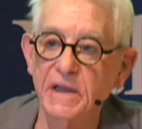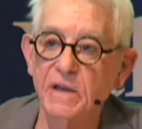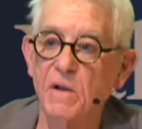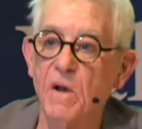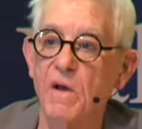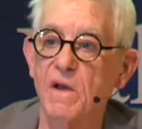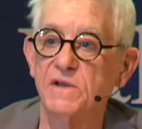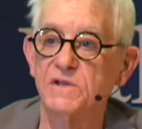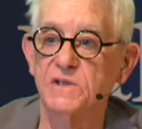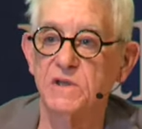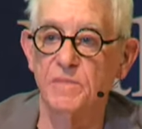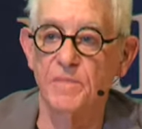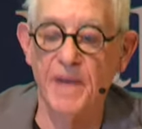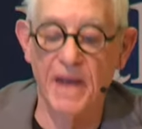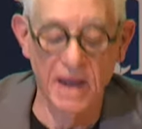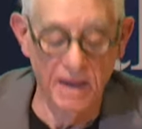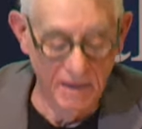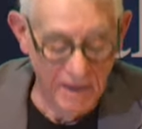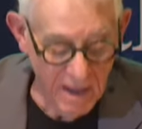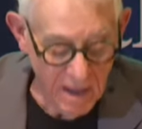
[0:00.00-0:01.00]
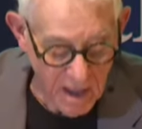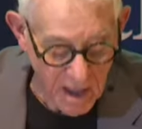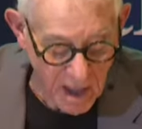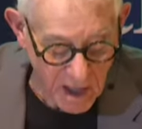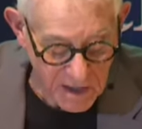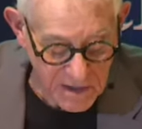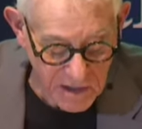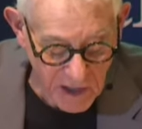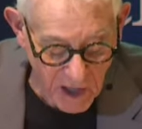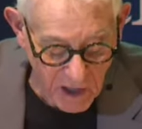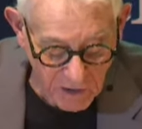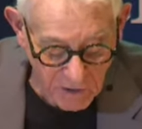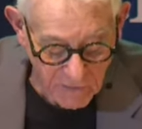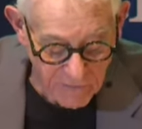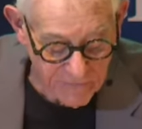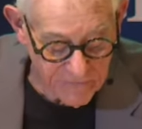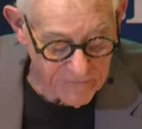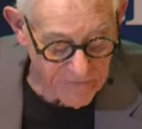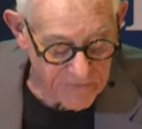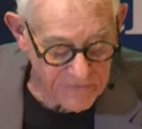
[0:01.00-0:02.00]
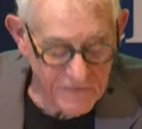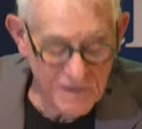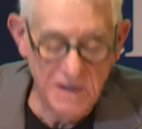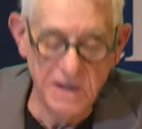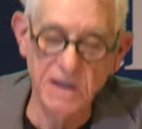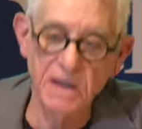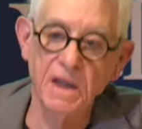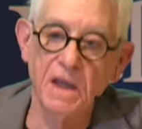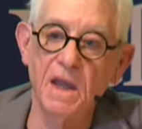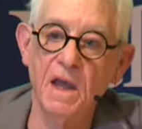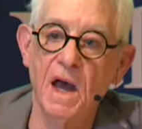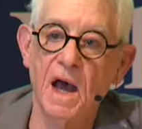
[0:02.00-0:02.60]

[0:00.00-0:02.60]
cost about $1.50.